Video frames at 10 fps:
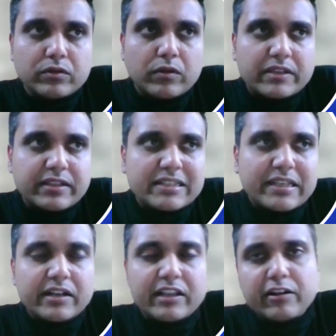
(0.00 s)
So as I
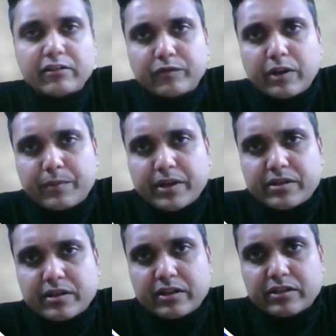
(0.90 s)
said that when
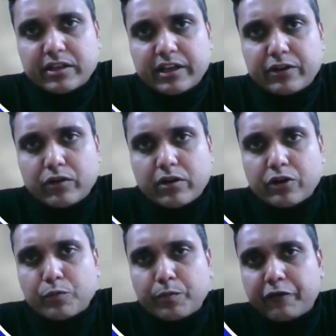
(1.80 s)
patient is
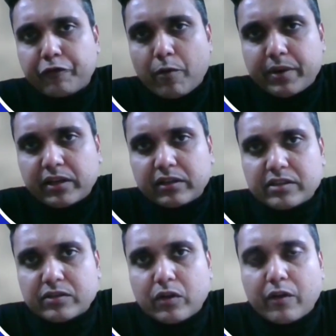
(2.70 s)
intolerant to metformin,
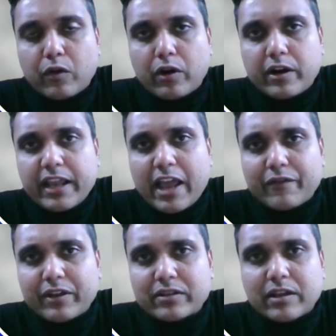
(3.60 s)
is already
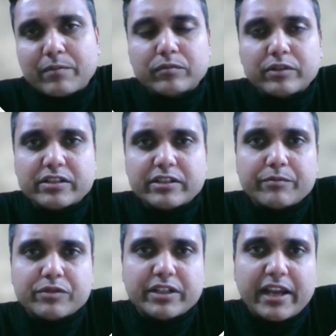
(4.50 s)
having some
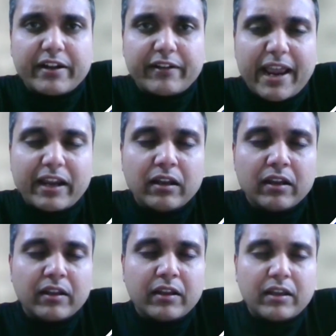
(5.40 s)
disturbed GI tract
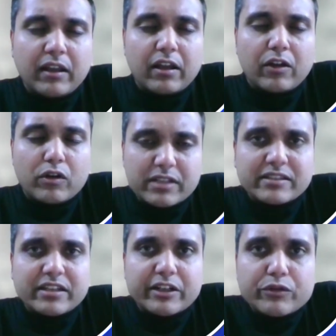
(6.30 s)
or
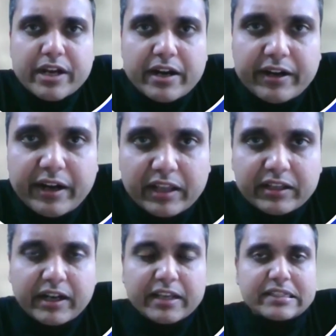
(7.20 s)
sensitive GI tract
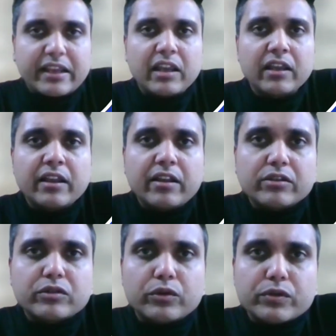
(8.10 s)
rather I say.
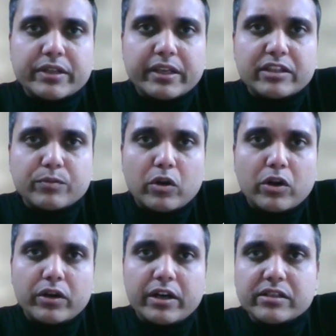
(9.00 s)
So using this
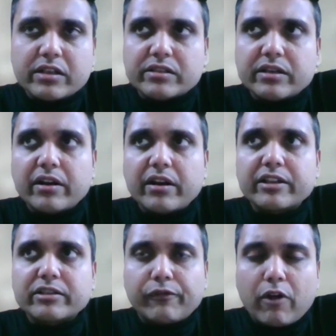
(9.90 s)
molecule in sustained
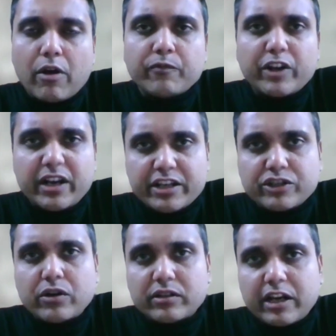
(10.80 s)
release form will
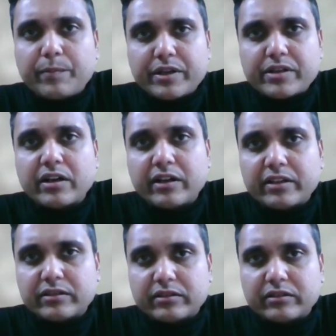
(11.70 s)
ensure that
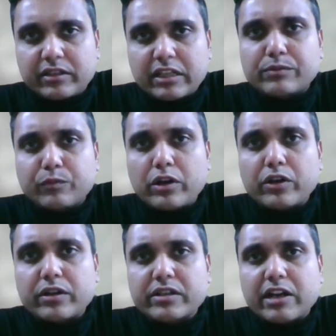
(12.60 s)
this
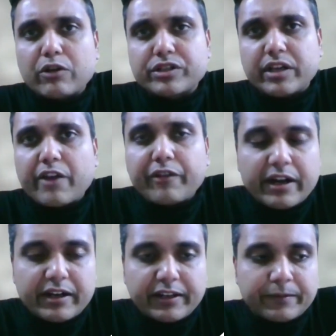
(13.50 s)
molecule is now GI
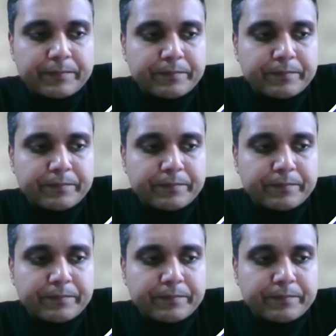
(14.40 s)
friendly.